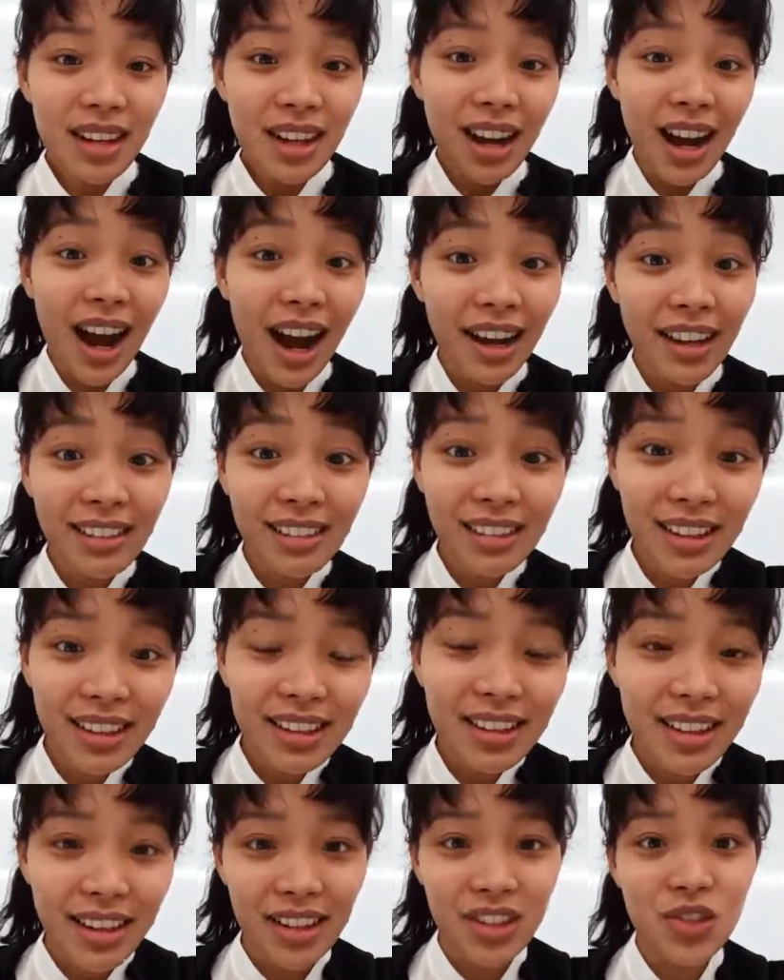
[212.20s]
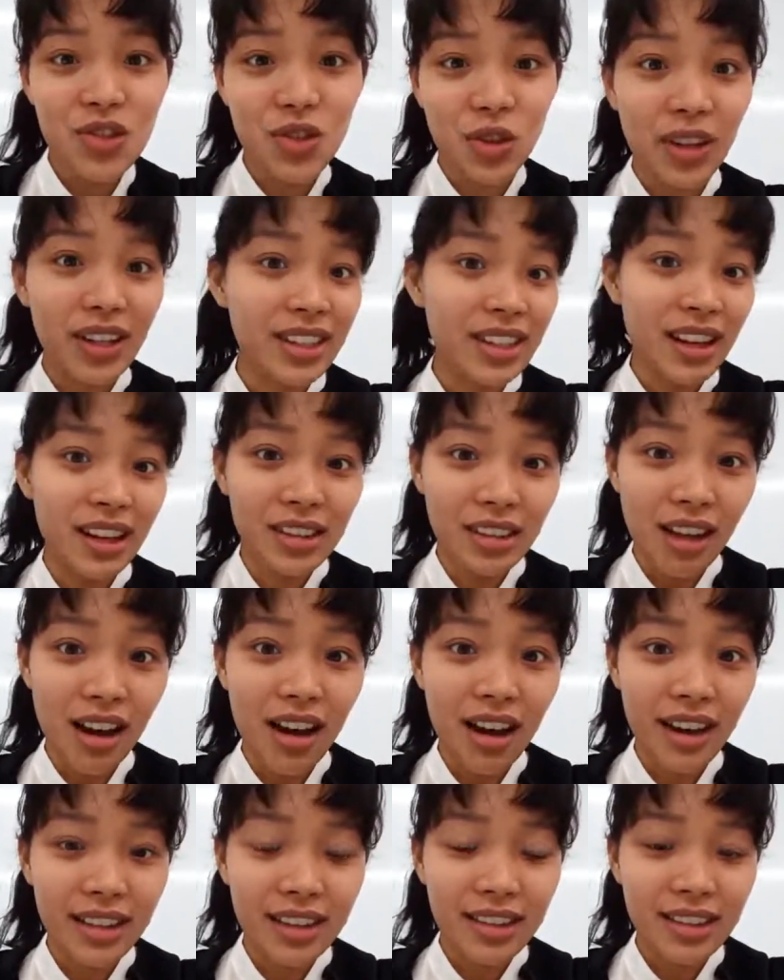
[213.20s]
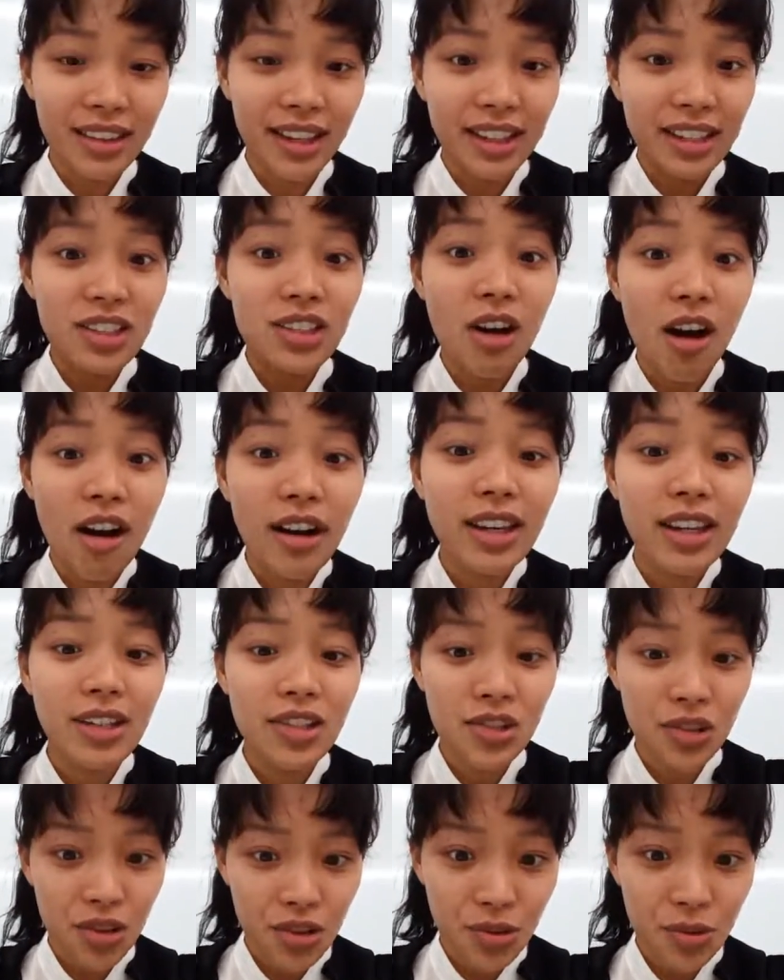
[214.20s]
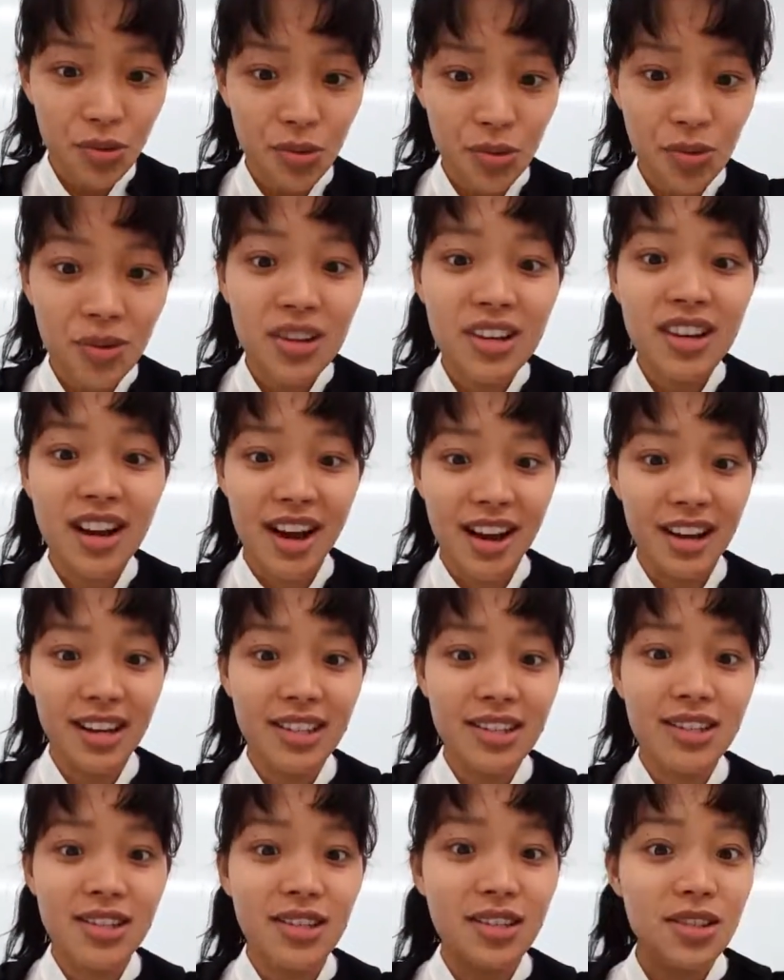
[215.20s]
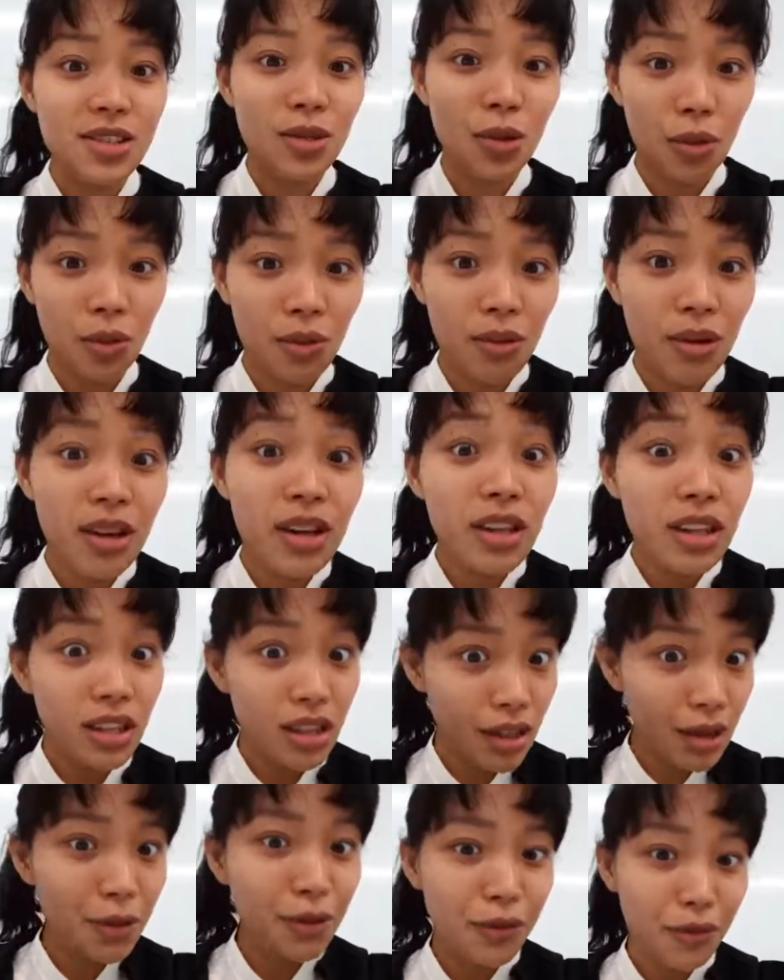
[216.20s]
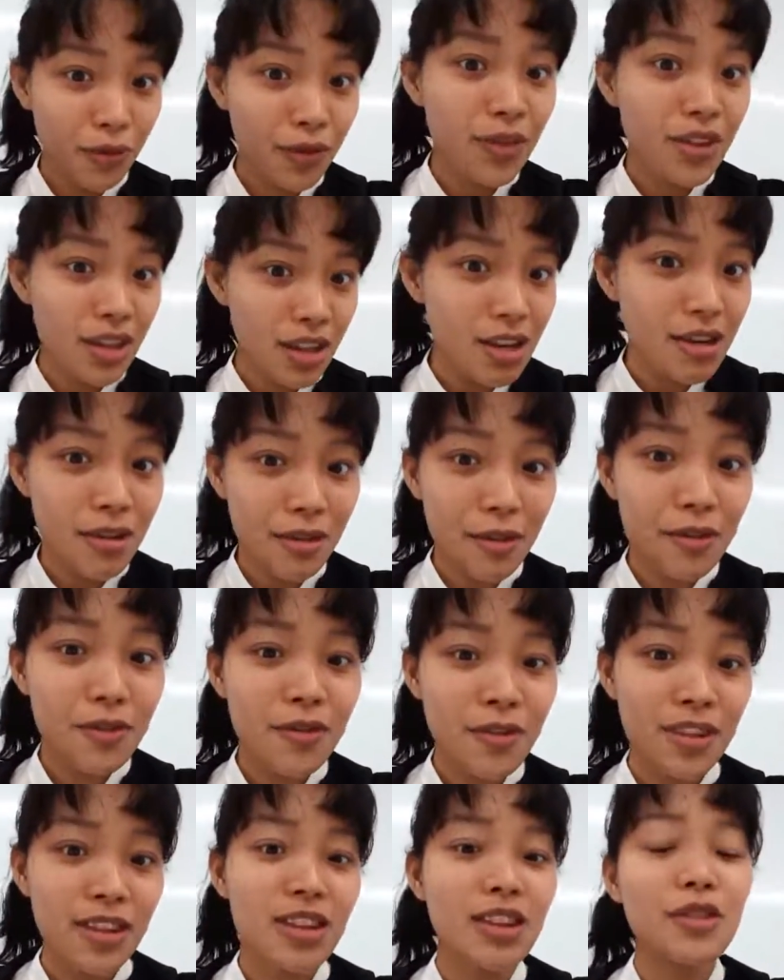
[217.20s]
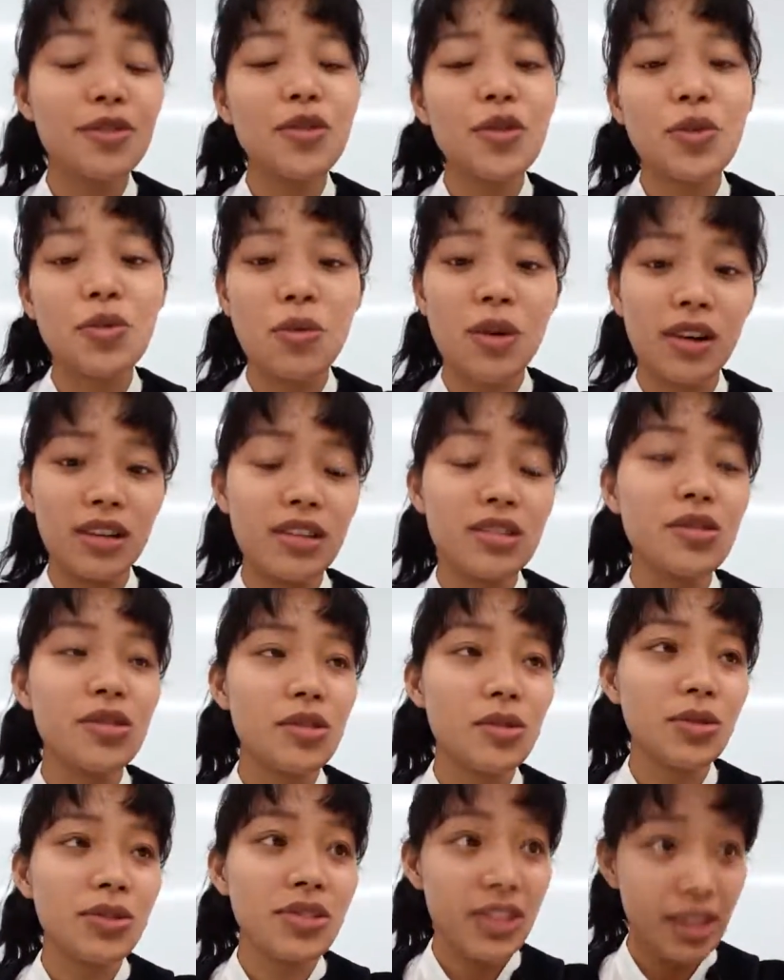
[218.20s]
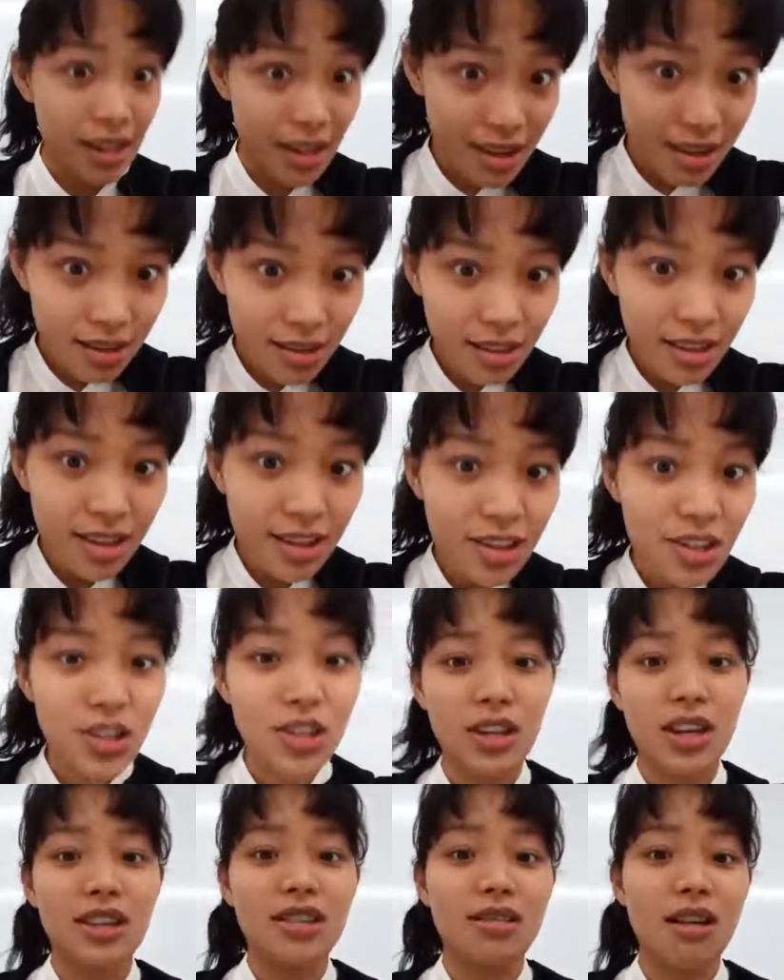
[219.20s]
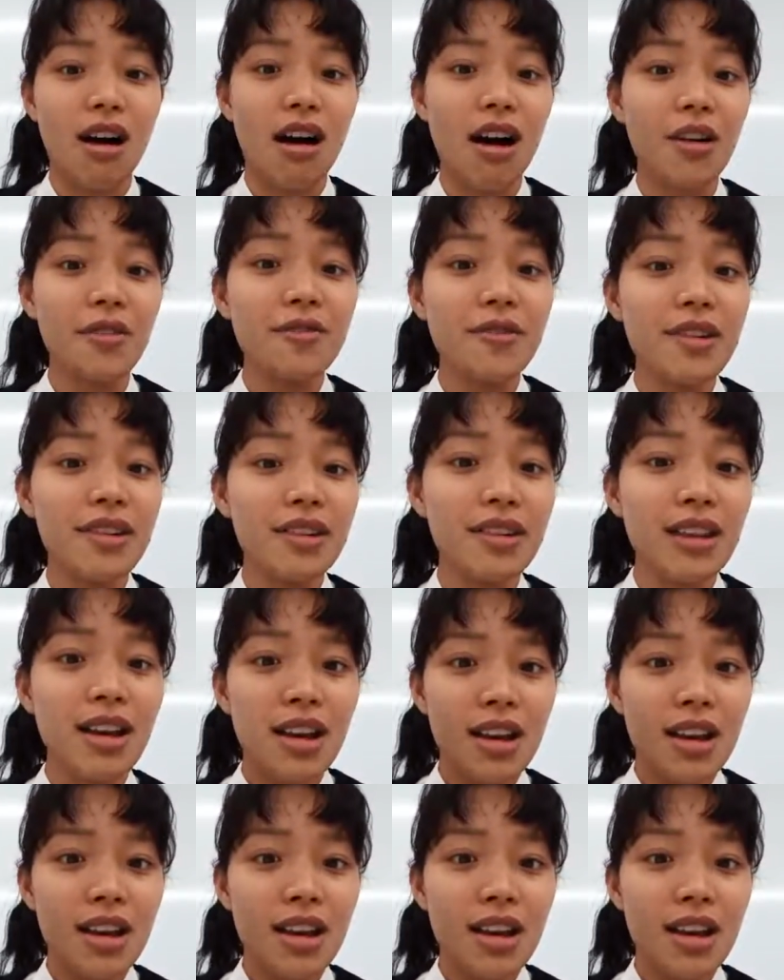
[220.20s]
I really enjoyed a lot, like talking to you guys. So, if you want to use English as often,